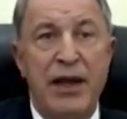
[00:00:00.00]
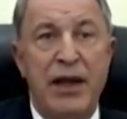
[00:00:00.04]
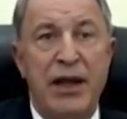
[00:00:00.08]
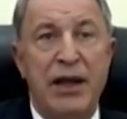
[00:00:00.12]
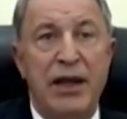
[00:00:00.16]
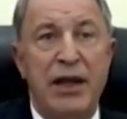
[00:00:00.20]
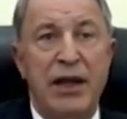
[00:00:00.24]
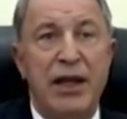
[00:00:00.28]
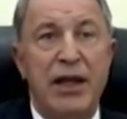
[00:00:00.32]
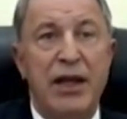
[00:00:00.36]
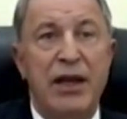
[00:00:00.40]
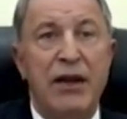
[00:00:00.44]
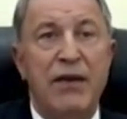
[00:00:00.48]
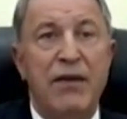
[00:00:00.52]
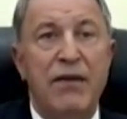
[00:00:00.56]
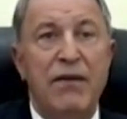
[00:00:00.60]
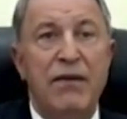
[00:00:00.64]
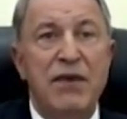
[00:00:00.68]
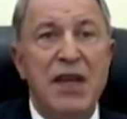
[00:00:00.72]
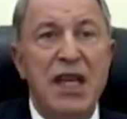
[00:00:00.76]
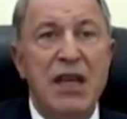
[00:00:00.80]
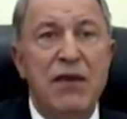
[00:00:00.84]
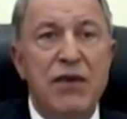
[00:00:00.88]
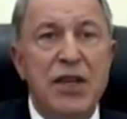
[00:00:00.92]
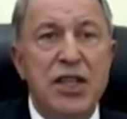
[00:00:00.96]

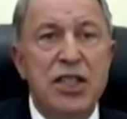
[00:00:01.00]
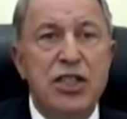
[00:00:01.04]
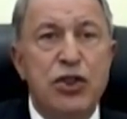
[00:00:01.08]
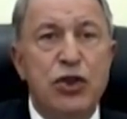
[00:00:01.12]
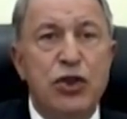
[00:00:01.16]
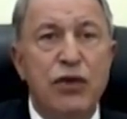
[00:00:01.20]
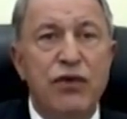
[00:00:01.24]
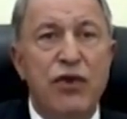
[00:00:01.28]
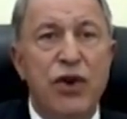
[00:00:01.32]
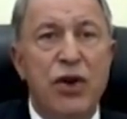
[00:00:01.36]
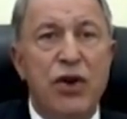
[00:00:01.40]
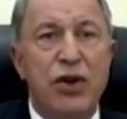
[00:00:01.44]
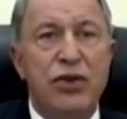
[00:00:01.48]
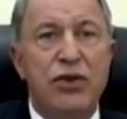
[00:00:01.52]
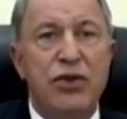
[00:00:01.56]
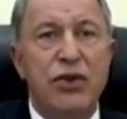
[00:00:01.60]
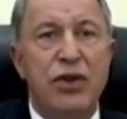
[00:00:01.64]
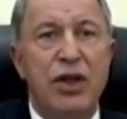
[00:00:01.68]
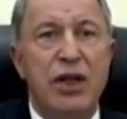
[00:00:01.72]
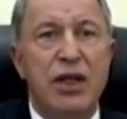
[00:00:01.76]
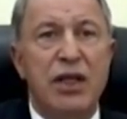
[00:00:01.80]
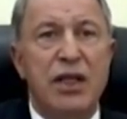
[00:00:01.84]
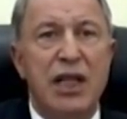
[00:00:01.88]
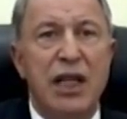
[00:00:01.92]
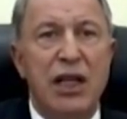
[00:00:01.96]
We wish to
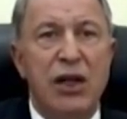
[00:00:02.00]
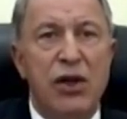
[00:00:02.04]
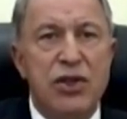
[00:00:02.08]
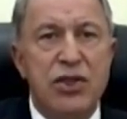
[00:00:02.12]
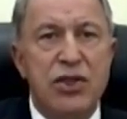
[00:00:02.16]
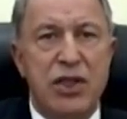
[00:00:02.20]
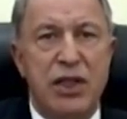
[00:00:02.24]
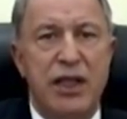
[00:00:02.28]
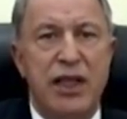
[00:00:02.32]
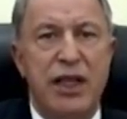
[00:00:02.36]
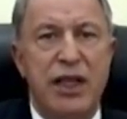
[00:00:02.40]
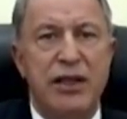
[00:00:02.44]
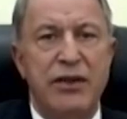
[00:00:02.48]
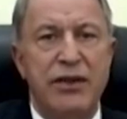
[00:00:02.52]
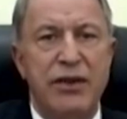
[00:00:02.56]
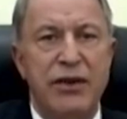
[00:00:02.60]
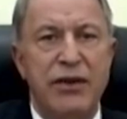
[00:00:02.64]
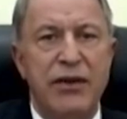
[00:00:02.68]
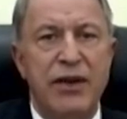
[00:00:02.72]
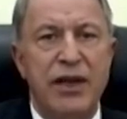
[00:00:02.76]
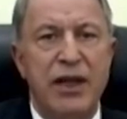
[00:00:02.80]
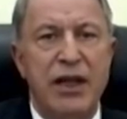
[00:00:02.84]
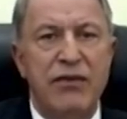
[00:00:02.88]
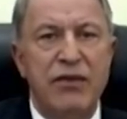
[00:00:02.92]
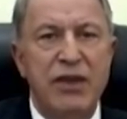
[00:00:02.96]
work closely.
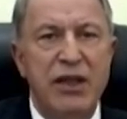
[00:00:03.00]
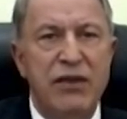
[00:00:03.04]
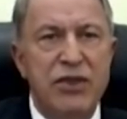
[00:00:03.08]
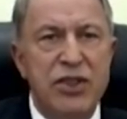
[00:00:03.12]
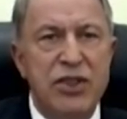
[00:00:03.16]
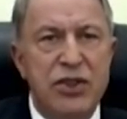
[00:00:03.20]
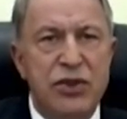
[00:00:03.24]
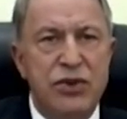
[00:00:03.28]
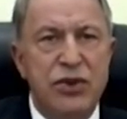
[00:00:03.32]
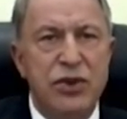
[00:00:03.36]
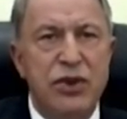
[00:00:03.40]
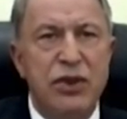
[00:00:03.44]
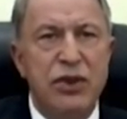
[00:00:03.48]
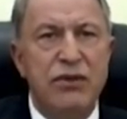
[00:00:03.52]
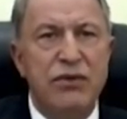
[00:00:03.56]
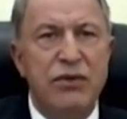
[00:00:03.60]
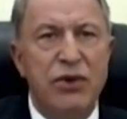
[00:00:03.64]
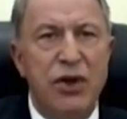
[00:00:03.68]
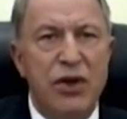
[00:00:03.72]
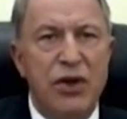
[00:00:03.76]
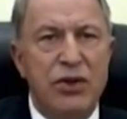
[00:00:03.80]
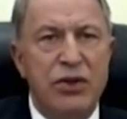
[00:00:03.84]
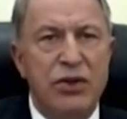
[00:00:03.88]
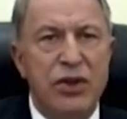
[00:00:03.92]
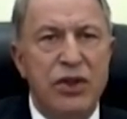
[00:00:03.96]
We wish to
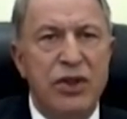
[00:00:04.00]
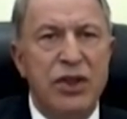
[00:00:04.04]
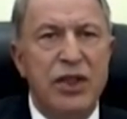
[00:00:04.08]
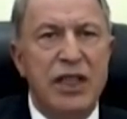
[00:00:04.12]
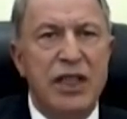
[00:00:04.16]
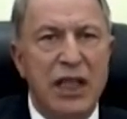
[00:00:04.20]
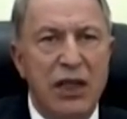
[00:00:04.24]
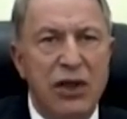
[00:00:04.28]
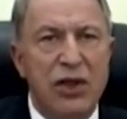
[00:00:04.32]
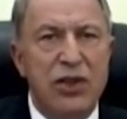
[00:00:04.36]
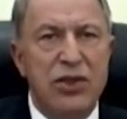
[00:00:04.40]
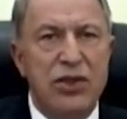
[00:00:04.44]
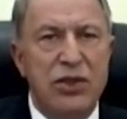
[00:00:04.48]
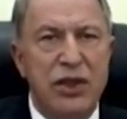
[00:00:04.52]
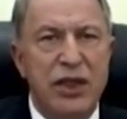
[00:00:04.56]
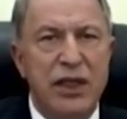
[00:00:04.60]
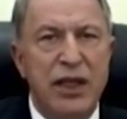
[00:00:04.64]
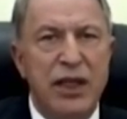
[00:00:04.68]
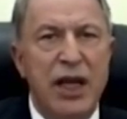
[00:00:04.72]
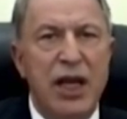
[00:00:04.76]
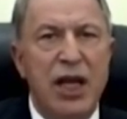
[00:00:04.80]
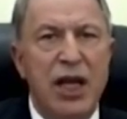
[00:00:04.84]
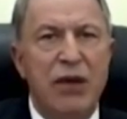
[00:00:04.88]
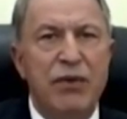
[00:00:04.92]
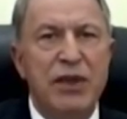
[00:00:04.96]
work closely
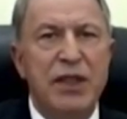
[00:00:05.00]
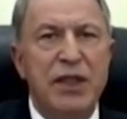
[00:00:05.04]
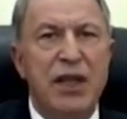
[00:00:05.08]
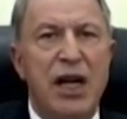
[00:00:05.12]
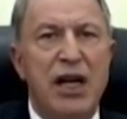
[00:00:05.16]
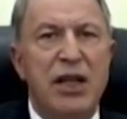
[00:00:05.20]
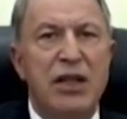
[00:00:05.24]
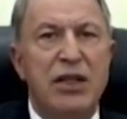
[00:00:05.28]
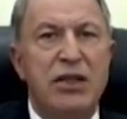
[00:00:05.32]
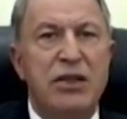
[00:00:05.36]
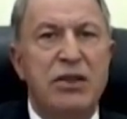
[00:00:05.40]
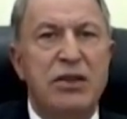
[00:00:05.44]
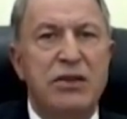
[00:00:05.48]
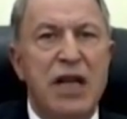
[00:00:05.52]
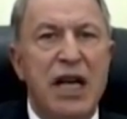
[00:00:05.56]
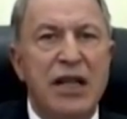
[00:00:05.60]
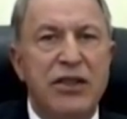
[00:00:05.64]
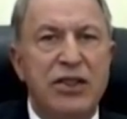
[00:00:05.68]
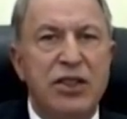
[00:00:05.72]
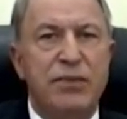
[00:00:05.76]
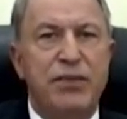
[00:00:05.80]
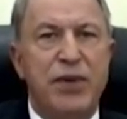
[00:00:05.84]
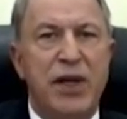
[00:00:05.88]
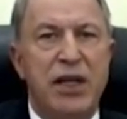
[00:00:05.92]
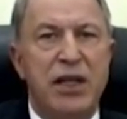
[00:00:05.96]
with our
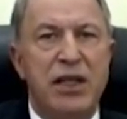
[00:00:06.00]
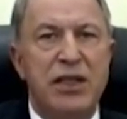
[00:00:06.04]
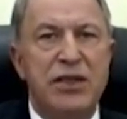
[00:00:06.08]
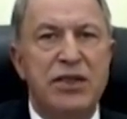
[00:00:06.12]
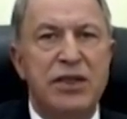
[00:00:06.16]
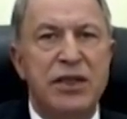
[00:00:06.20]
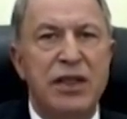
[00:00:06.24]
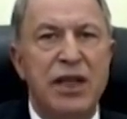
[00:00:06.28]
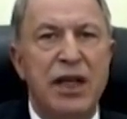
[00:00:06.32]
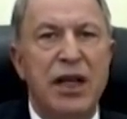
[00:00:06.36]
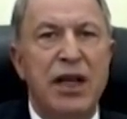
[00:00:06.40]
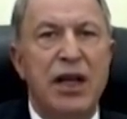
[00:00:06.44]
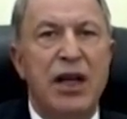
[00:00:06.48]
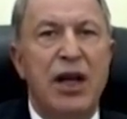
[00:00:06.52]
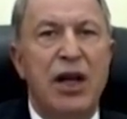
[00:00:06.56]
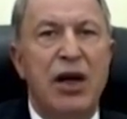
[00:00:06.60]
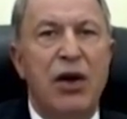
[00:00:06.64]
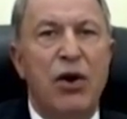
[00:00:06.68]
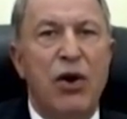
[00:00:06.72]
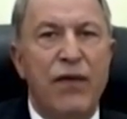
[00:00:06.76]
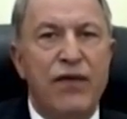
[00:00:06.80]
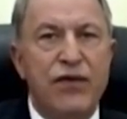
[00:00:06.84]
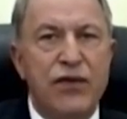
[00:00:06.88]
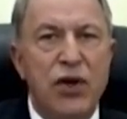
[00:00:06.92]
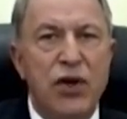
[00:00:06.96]
counterparts,
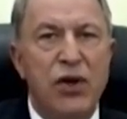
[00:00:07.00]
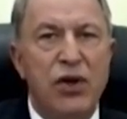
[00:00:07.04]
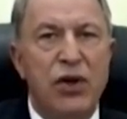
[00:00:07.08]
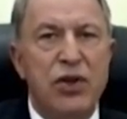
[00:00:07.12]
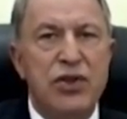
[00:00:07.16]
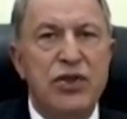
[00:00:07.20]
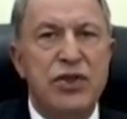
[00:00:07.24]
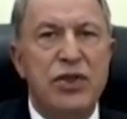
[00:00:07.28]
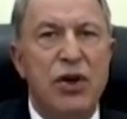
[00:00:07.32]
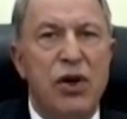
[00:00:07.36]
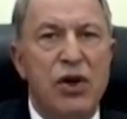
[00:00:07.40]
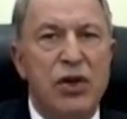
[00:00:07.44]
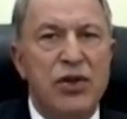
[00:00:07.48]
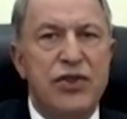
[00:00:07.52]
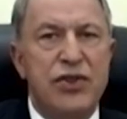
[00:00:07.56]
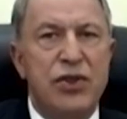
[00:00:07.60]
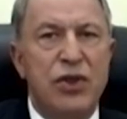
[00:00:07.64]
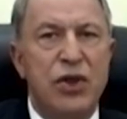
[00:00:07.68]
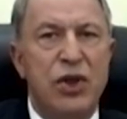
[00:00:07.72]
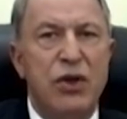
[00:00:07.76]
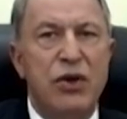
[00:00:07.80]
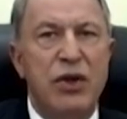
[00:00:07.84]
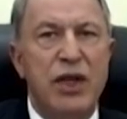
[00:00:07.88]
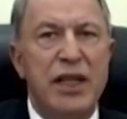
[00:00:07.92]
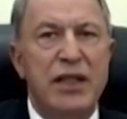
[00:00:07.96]
of course,
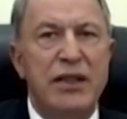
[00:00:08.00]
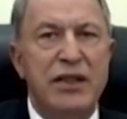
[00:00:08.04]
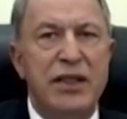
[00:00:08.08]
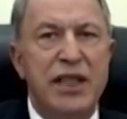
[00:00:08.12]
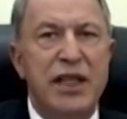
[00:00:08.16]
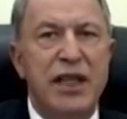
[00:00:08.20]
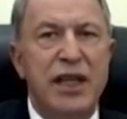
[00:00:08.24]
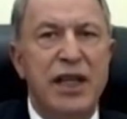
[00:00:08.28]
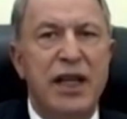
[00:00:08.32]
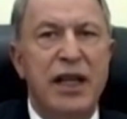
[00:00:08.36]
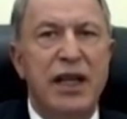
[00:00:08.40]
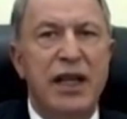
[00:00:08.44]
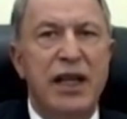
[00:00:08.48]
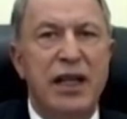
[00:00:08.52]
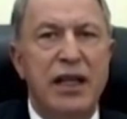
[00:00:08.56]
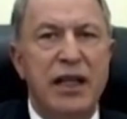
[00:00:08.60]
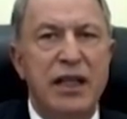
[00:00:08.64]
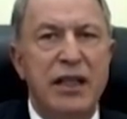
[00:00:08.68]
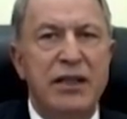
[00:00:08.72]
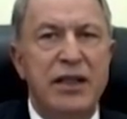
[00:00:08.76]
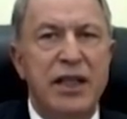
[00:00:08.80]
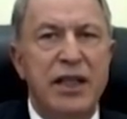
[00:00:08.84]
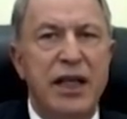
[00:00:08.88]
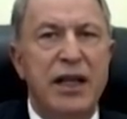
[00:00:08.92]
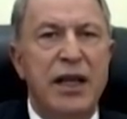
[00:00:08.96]
also in
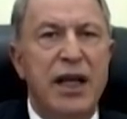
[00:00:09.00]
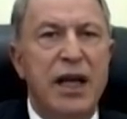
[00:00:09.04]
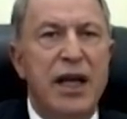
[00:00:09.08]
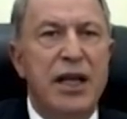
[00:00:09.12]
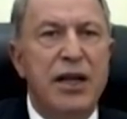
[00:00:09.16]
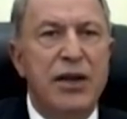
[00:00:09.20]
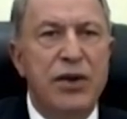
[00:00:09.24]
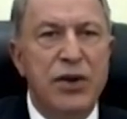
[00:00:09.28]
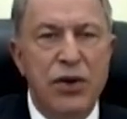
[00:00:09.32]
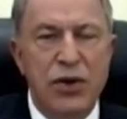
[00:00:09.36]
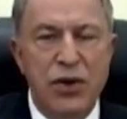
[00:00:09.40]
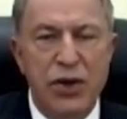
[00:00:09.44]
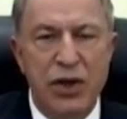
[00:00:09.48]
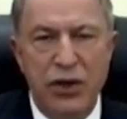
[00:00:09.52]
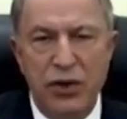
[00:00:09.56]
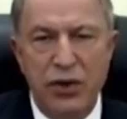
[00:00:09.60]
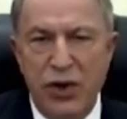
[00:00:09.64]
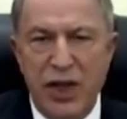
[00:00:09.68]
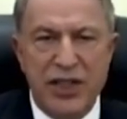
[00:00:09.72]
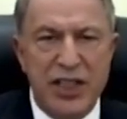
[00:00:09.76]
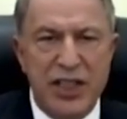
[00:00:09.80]
the new U.S.